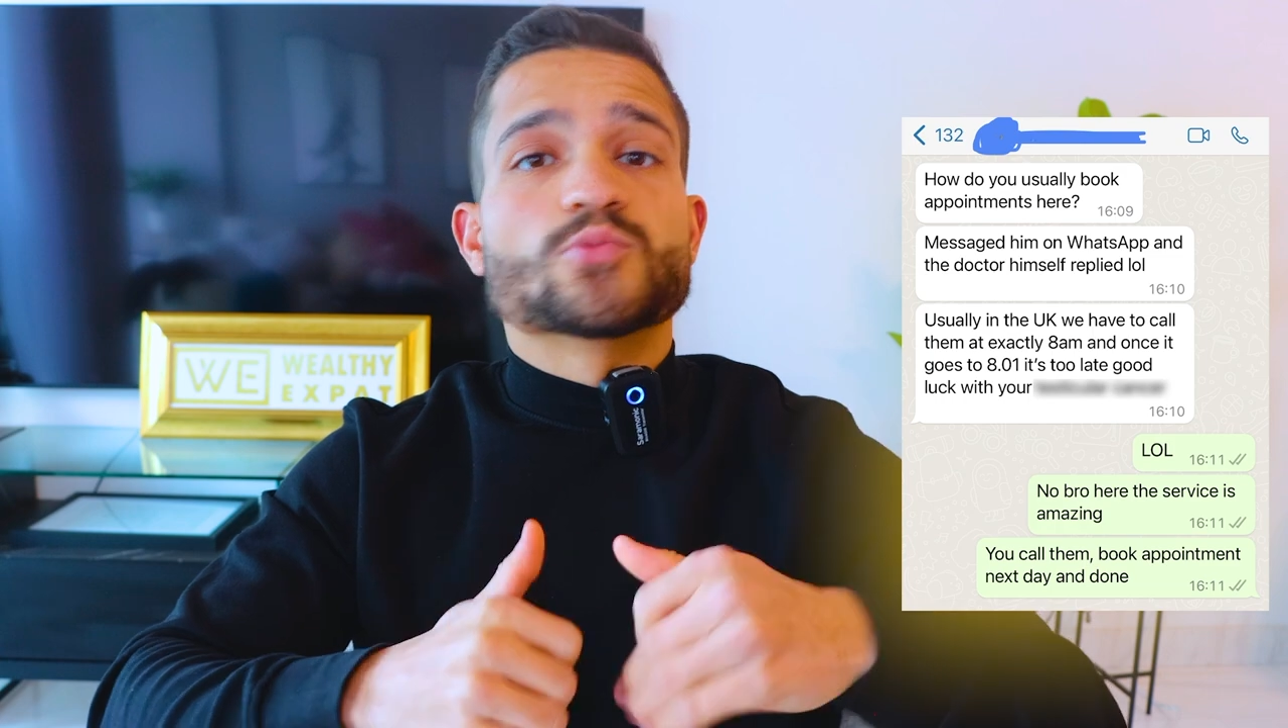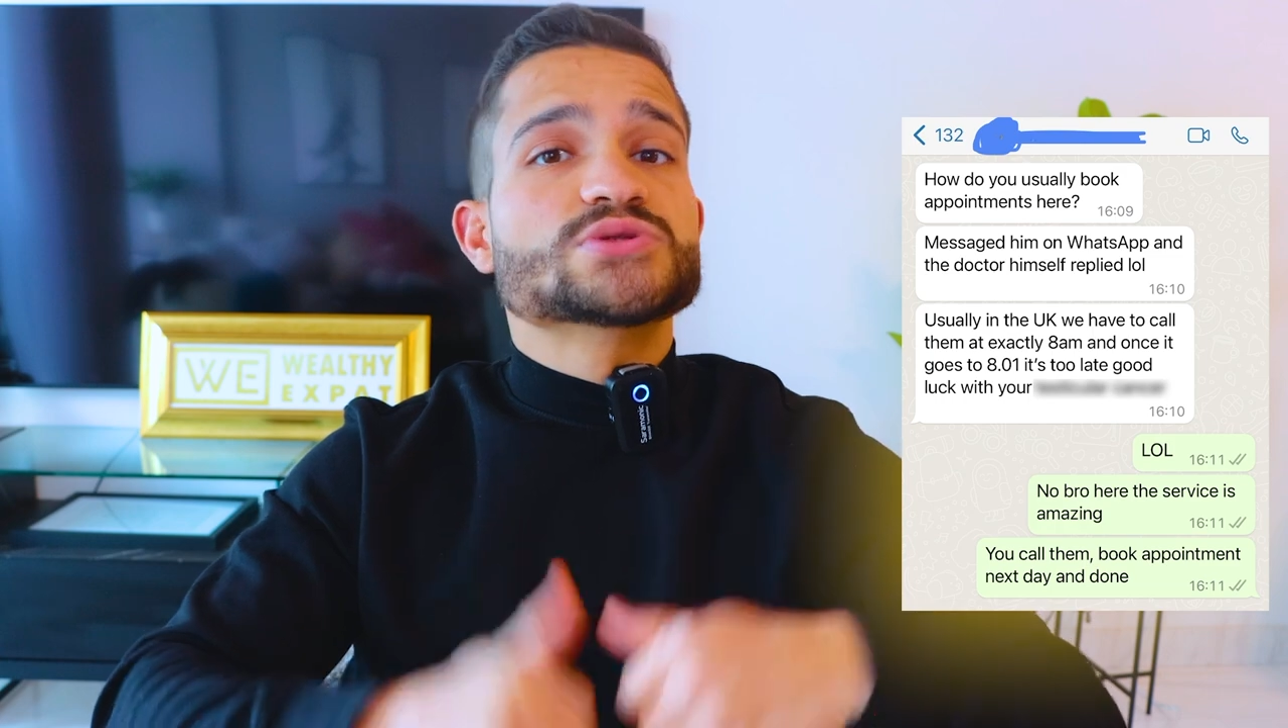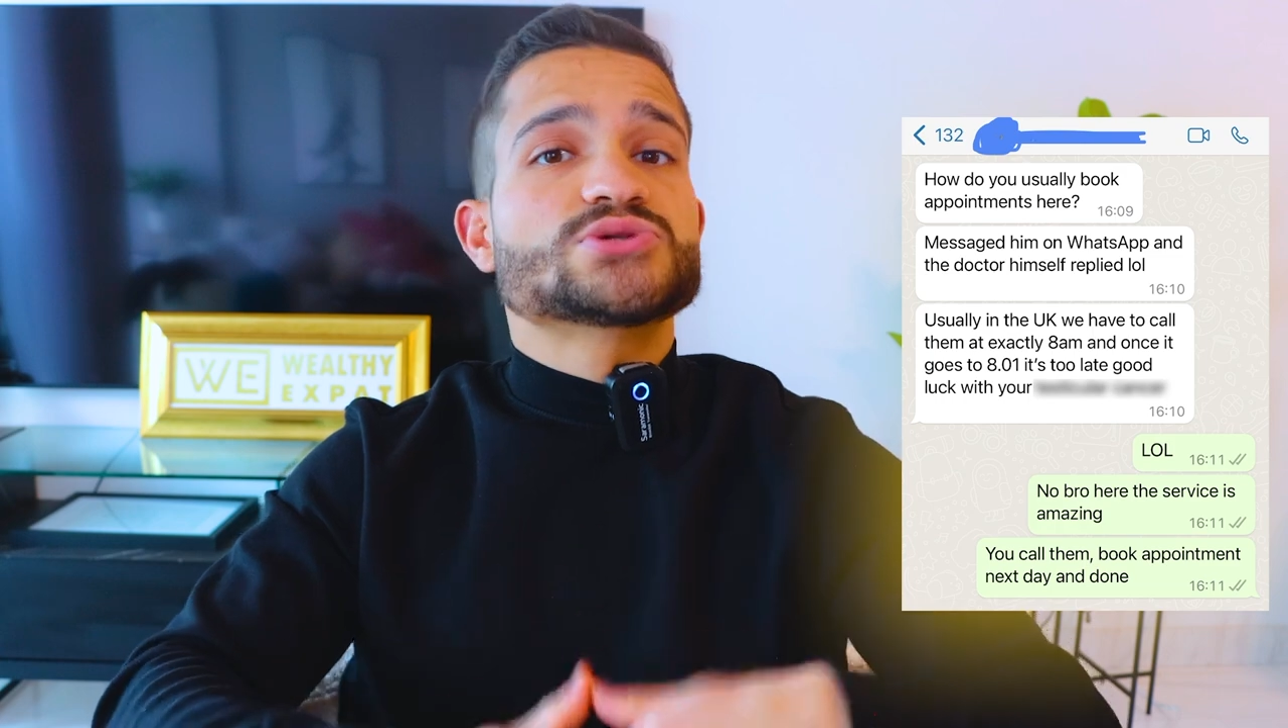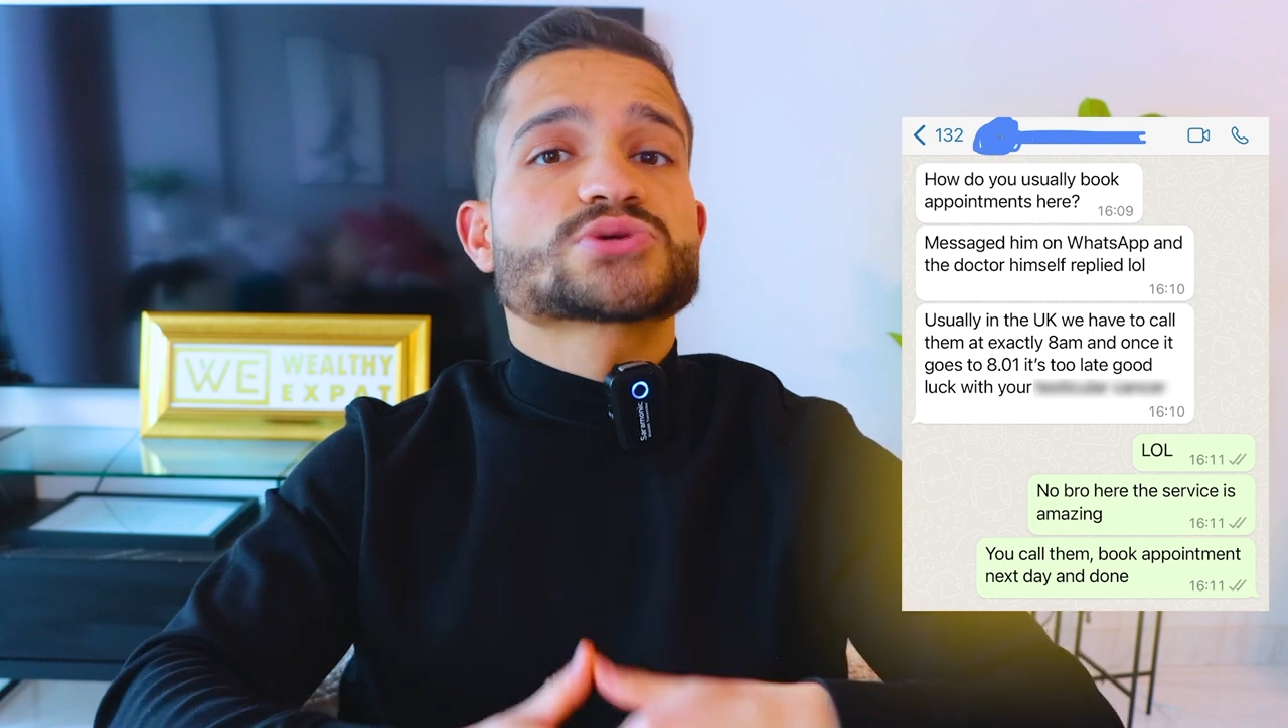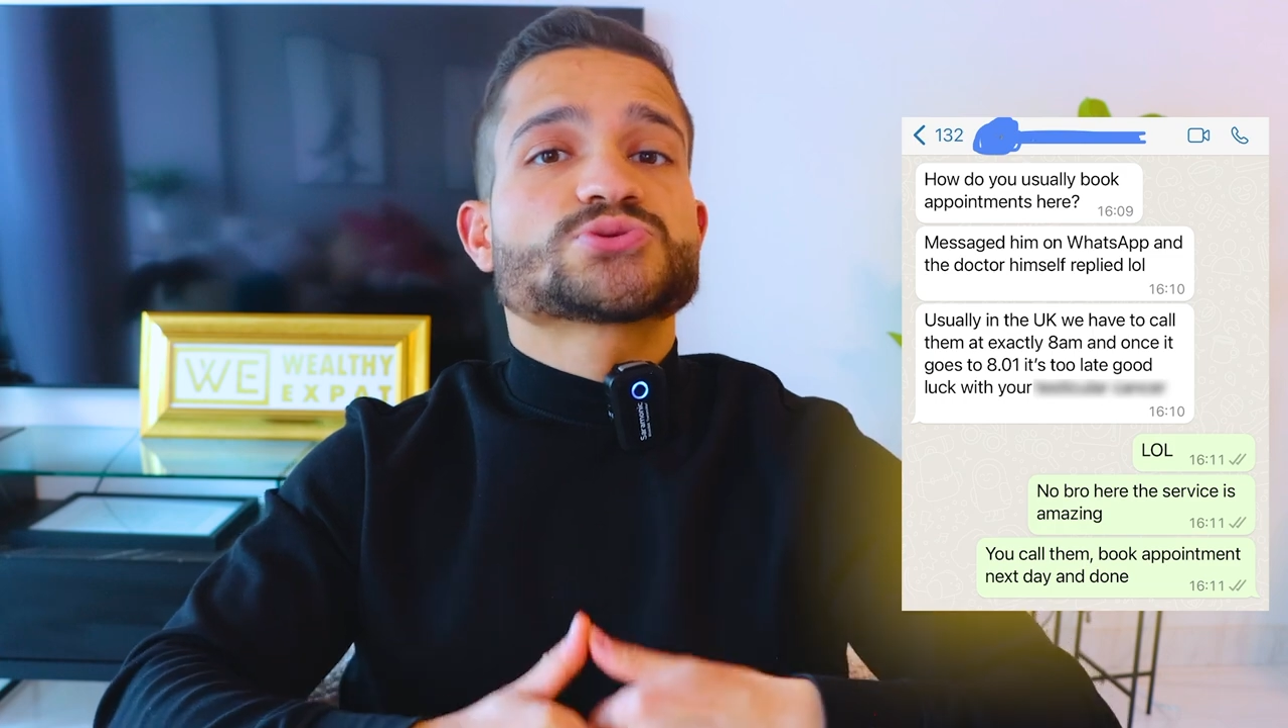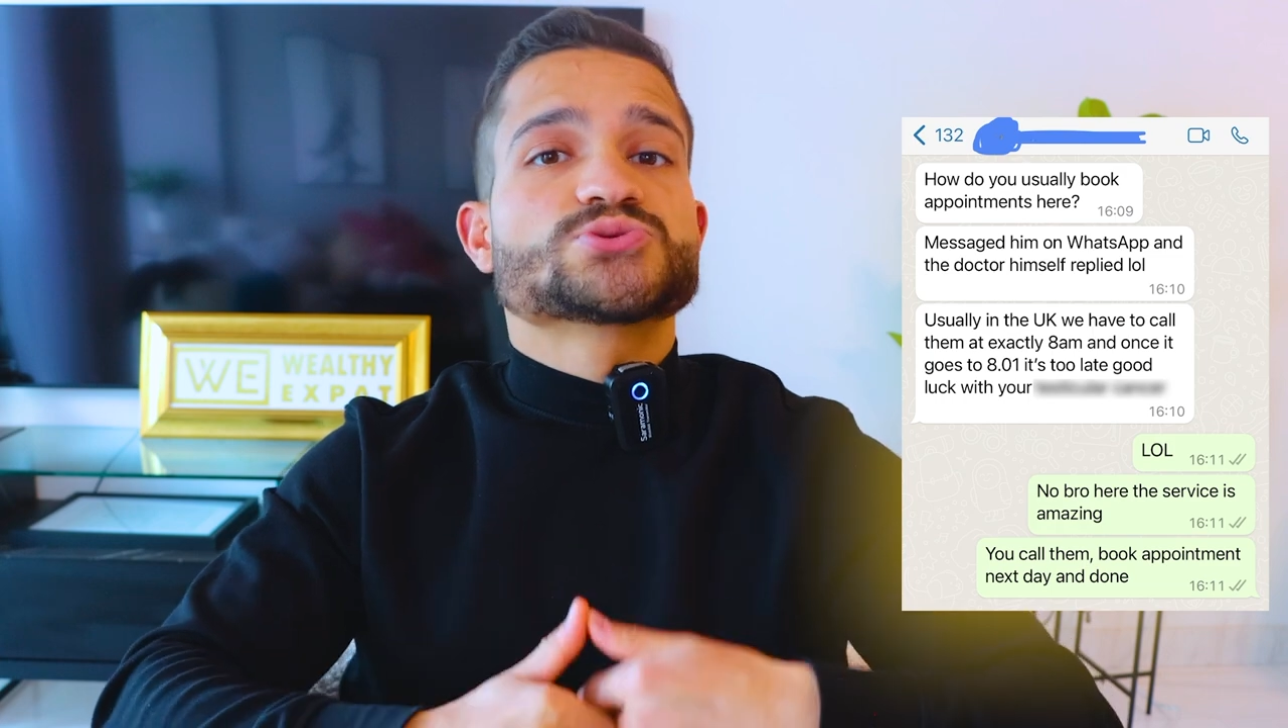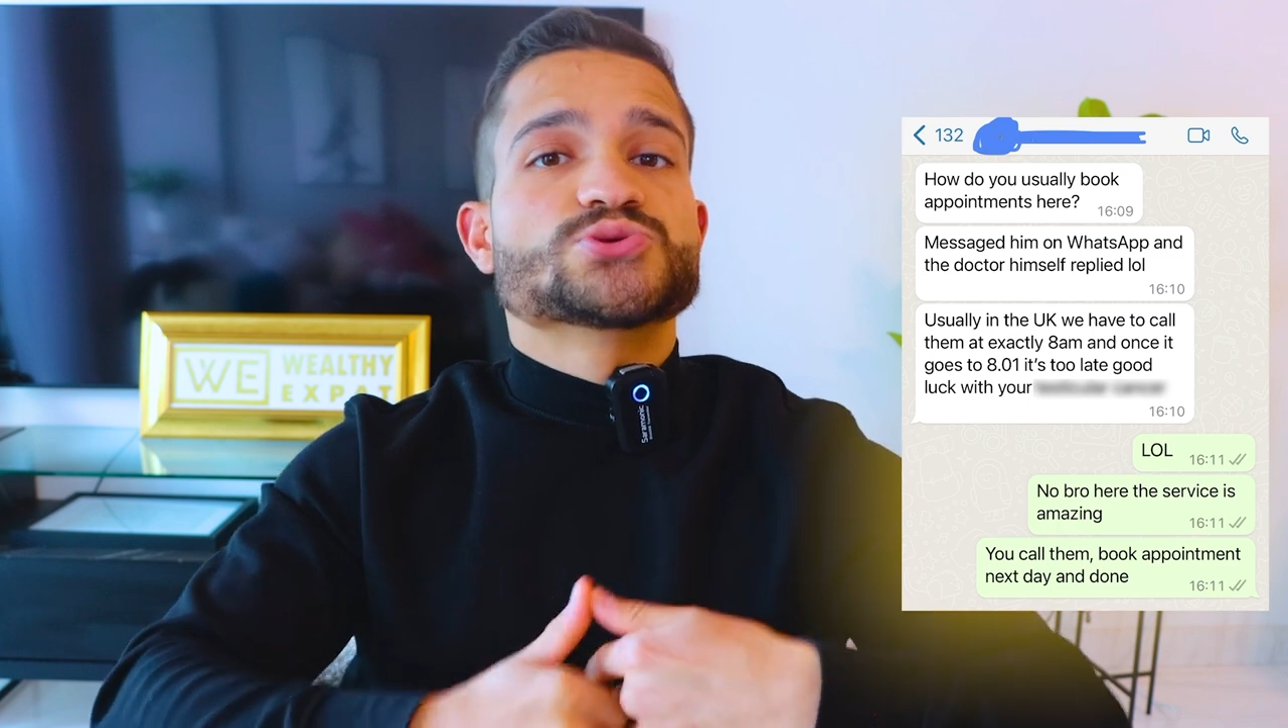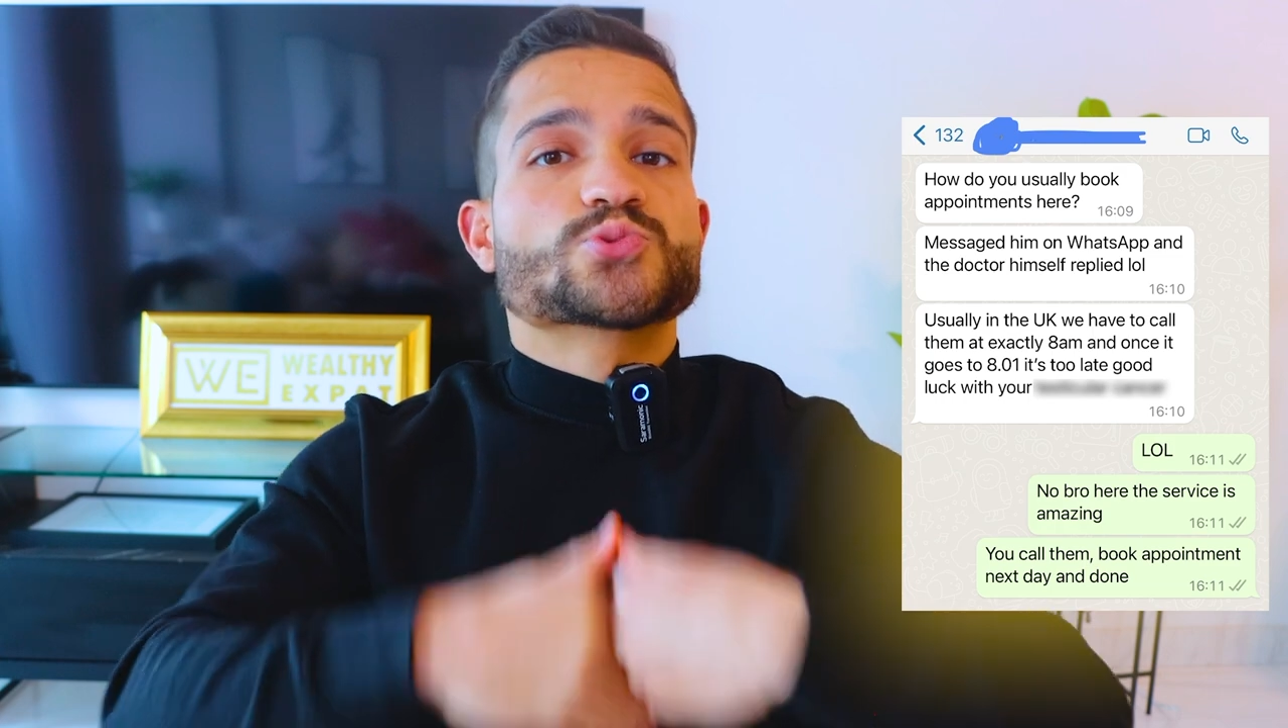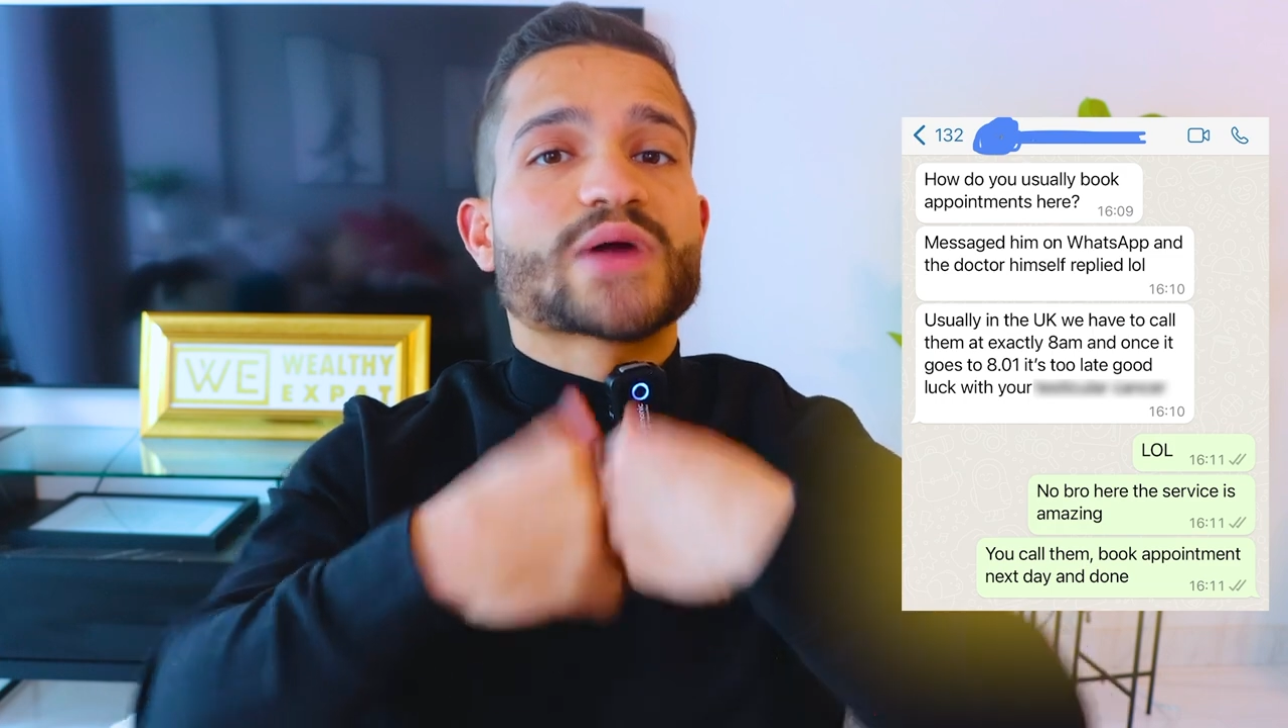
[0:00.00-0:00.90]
what doctor do you